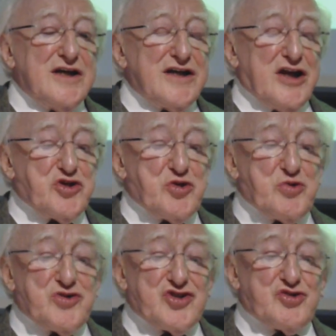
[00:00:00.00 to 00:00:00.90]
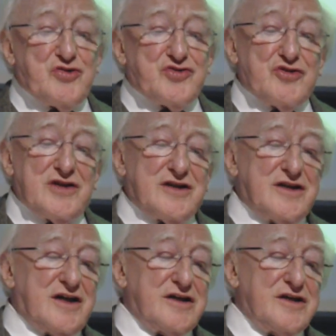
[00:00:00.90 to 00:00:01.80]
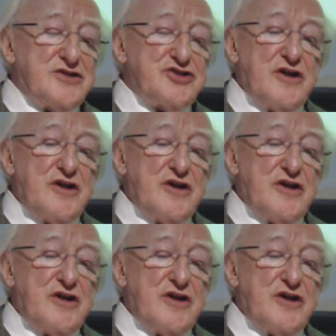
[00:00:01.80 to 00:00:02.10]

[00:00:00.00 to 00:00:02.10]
to learn Irish.